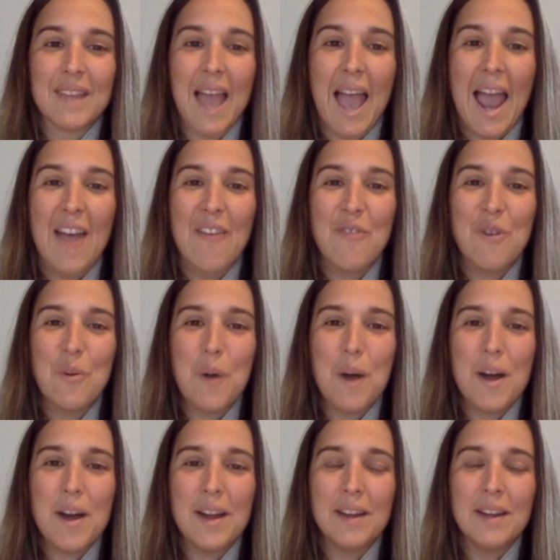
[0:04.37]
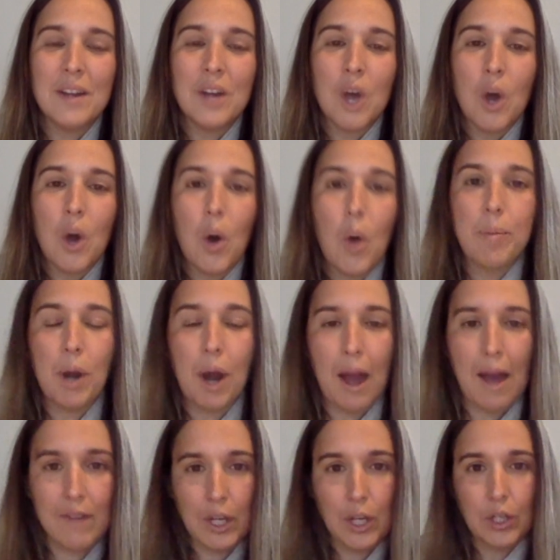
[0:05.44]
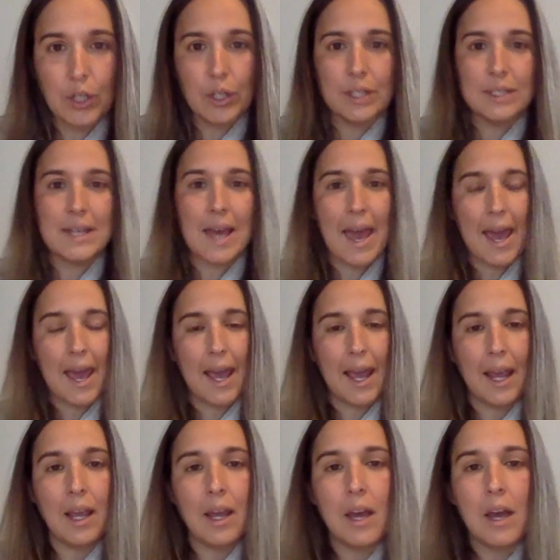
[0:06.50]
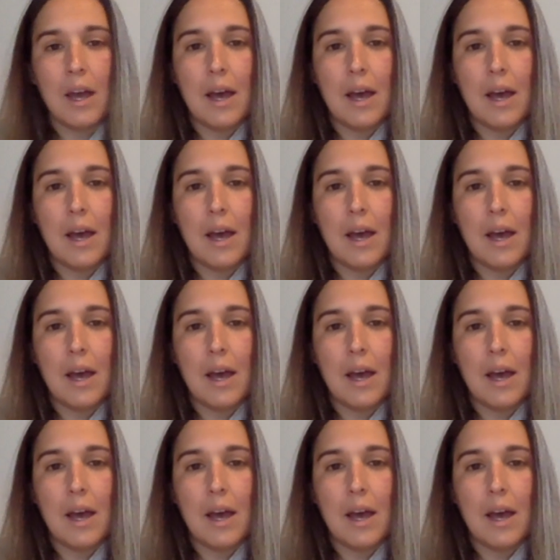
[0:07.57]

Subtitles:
Hi, everyone. Hope you're having a good day.